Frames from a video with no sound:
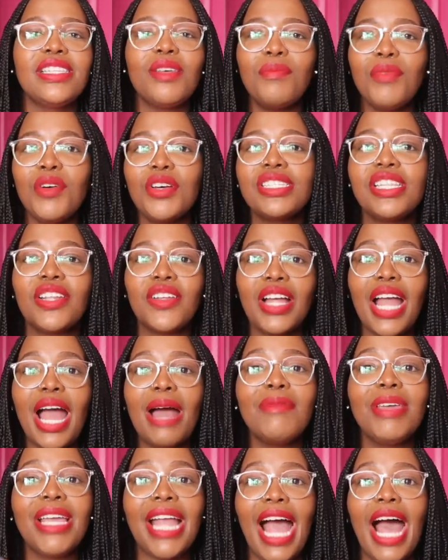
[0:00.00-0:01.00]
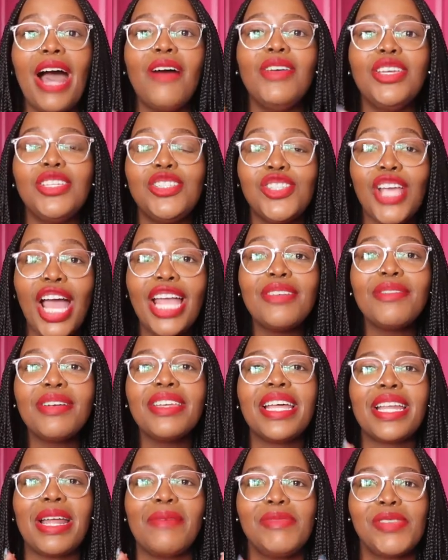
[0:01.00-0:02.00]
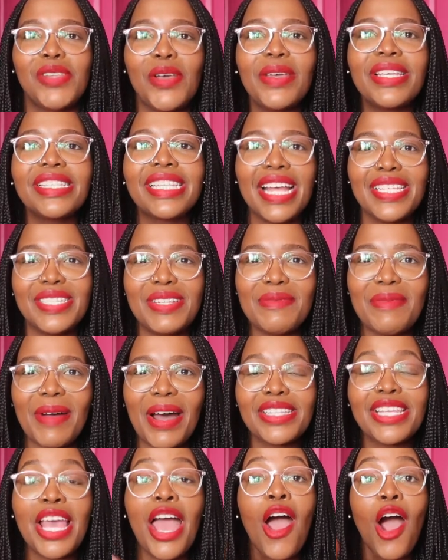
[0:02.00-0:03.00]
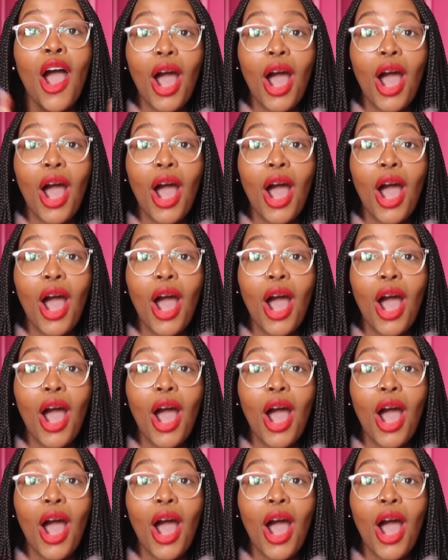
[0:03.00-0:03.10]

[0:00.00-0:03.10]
the books that are coming out in January that I'm so excited about.